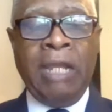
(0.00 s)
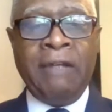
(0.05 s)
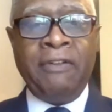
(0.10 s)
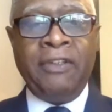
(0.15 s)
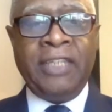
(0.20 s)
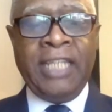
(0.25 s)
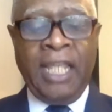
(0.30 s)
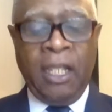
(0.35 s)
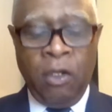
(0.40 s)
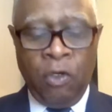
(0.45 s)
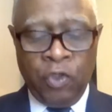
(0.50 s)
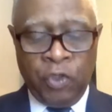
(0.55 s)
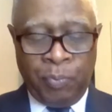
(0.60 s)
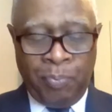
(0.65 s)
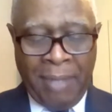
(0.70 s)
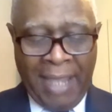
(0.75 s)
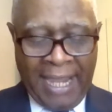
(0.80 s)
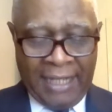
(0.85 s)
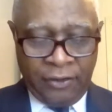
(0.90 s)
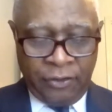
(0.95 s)
everything
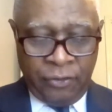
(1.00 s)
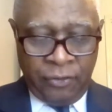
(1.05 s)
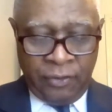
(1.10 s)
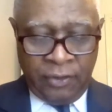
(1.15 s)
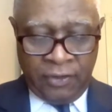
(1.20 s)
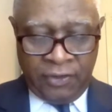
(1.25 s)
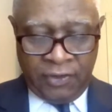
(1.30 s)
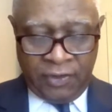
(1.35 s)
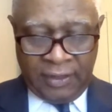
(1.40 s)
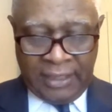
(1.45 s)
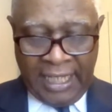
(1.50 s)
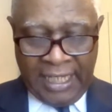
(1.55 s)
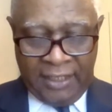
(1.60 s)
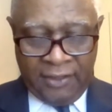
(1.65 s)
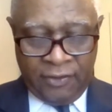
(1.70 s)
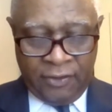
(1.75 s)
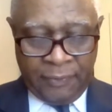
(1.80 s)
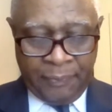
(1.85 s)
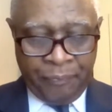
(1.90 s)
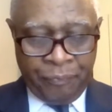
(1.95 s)
goes back to the
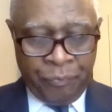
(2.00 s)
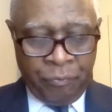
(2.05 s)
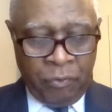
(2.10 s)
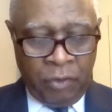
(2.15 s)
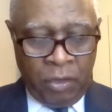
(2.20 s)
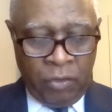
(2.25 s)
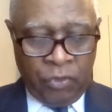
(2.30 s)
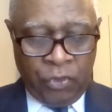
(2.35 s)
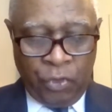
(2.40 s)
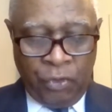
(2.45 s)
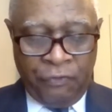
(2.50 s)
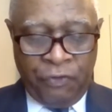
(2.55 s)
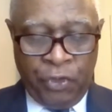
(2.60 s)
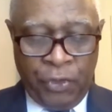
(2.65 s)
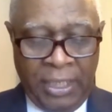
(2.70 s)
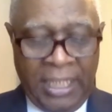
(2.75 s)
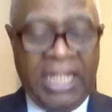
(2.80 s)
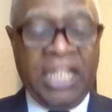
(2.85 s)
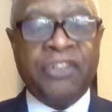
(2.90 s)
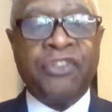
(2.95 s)
states. So if
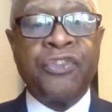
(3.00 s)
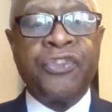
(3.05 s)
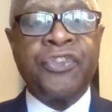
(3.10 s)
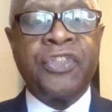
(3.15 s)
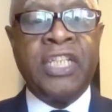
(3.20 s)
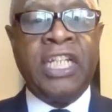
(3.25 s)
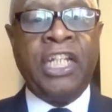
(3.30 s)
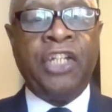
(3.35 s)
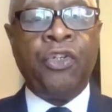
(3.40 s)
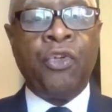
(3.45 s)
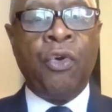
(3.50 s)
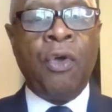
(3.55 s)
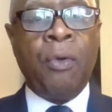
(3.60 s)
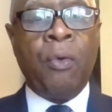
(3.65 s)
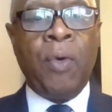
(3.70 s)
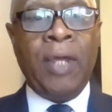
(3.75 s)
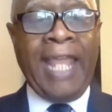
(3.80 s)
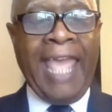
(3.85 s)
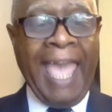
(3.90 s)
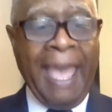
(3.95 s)
you're interested in
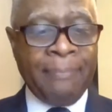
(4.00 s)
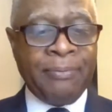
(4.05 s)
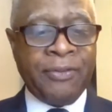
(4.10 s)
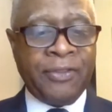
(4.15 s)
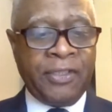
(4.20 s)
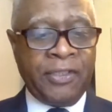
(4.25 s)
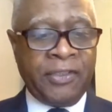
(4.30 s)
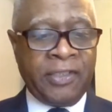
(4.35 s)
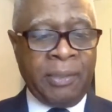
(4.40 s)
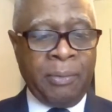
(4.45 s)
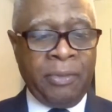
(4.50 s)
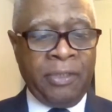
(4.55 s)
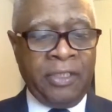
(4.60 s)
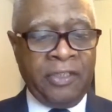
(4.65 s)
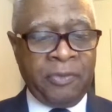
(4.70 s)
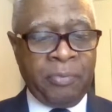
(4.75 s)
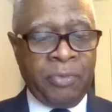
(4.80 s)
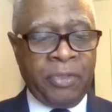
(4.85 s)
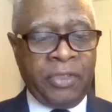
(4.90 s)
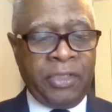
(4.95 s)
knowing what happens to some of
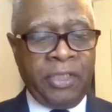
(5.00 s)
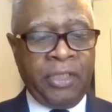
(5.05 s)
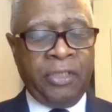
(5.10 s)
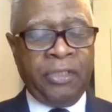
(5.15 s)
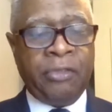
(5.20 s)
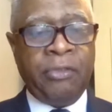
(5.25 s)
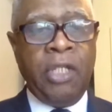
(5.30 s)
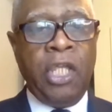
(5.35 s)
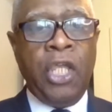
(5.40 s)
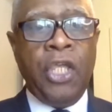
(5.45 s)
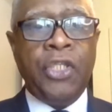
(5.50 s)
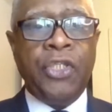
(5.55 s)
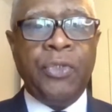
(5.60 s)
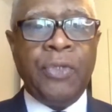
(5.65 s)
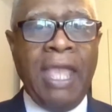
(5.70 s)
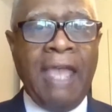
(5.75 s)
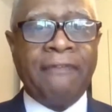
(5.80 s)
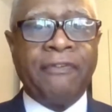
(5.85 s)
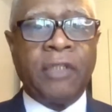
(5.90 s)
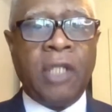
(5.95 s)
this material,
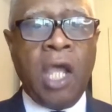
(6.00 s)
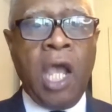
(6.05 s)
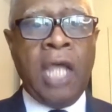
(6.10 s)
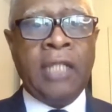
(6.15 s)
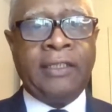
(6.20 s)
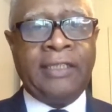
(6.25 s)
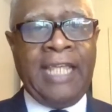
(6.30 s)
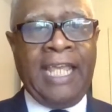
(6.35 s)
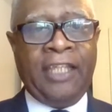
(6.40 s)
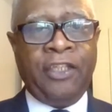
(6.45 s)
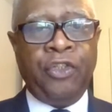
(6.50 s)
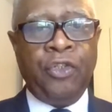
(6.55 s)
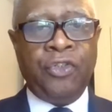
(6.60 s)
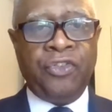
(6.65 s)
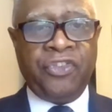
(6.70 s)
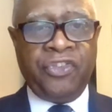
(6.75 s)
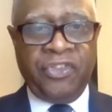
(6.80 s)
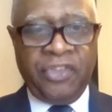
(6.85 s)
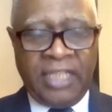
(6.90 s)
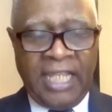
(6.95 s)
you have to contact
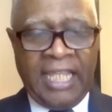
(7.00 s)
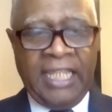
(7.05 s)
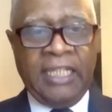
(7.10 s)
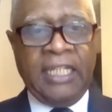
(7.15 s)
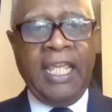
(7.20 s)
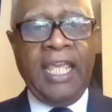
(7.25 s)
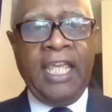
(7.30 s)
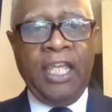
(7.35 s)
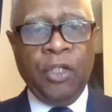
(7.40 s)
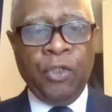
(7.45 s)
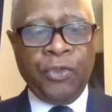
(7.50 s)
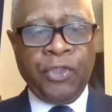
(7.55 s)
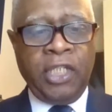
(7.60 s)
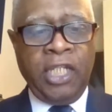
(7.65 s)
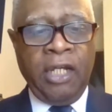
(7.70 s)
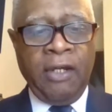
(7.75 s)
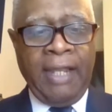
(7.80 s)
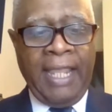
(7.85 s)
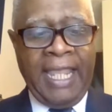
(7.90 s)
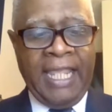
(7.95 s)
your state
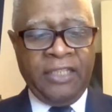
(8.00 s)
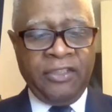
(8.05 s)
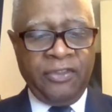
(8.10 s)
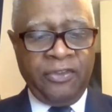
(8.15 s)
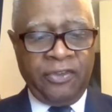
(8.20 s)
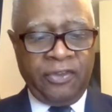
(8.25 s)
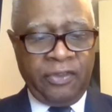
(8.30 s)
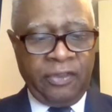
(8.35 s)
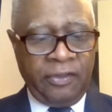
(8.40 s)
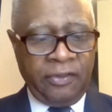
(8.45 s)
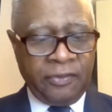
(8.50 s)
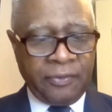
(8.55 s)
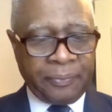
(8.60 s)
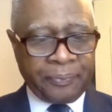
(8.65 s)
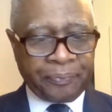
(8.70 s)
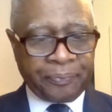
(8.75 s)
healthcare agencies.